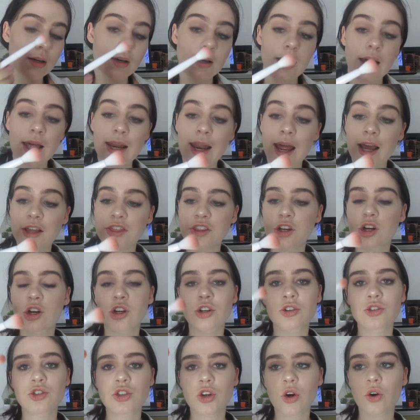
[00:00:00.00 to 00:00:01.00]
like the
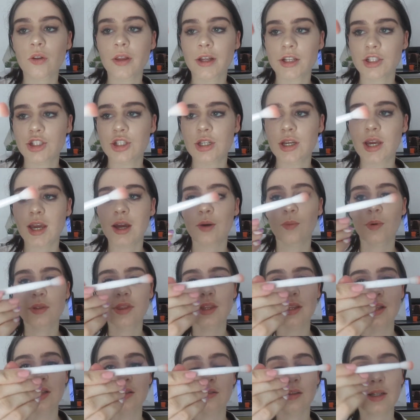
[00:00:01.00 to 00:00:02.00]
control that you get with
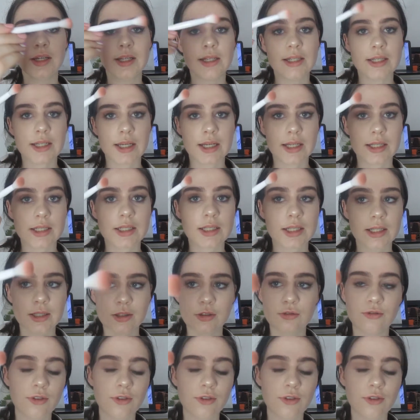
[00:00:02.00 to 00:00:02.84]
the little indent. It's